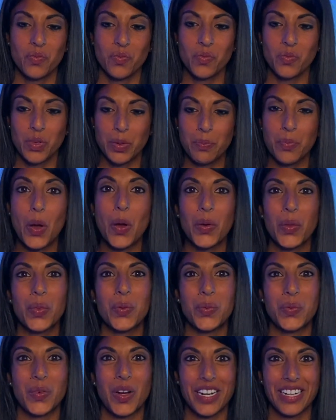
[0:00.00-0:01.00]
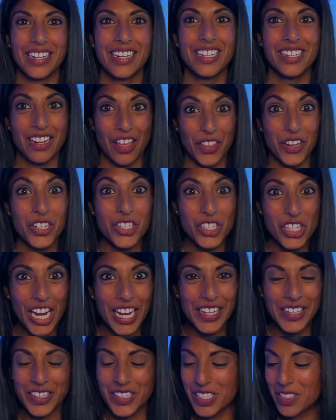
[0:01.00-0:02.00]
we both wanted another
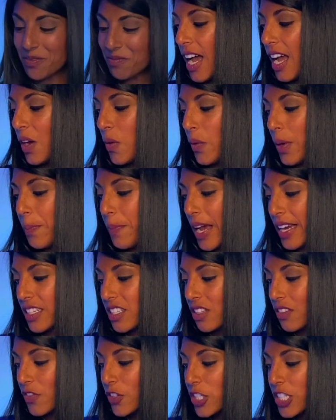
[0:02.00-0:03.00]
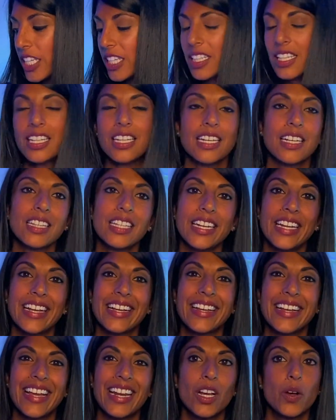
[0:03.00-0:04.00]
child. Went back to the fertility clinic,
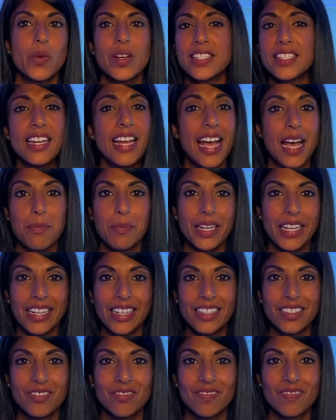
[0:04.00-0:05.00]
and it wasn't happening.